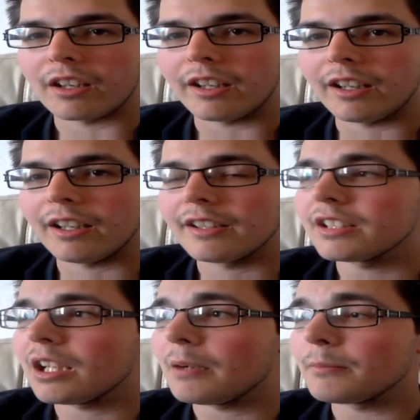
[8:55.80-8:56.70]
And
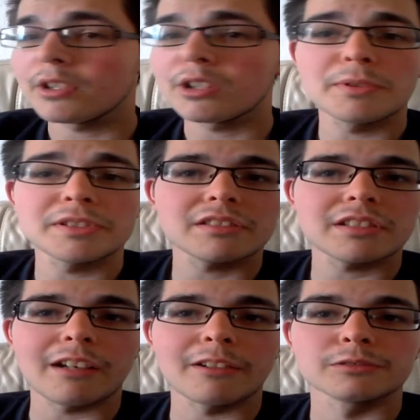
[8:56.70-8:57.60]
I'm going to go with
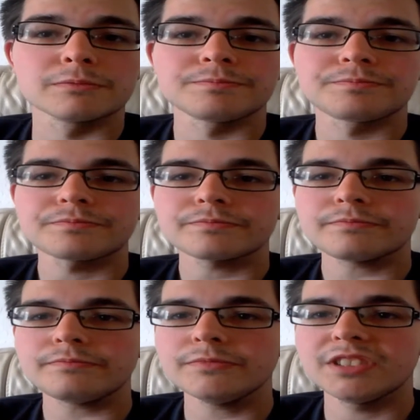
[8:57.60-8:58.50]
Cesaro.
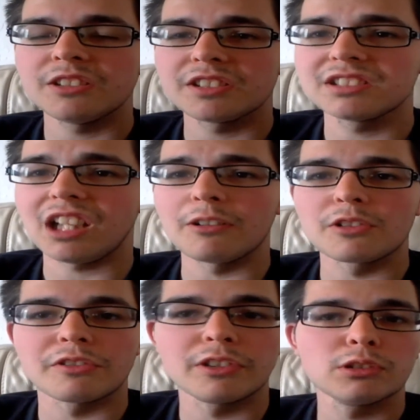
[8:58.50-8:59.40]

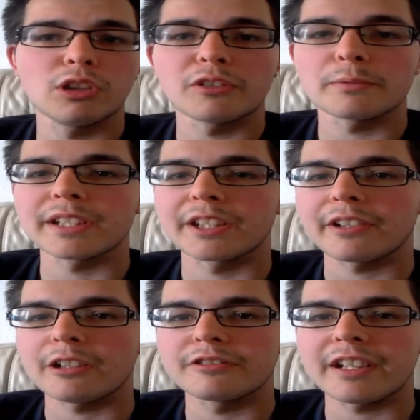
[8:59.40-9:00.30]
Cesaro's really over with the
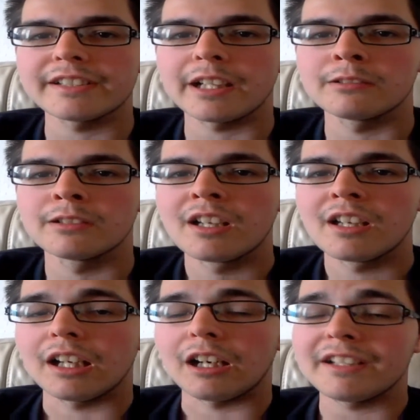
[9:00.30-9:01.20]
crowd right now.
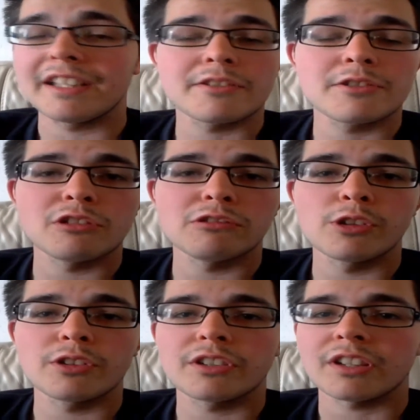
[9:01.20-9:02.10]
I like his new
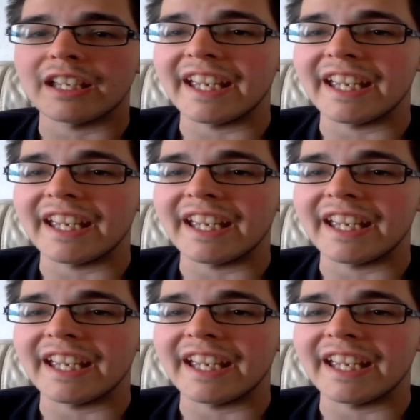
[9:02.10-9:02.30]
look.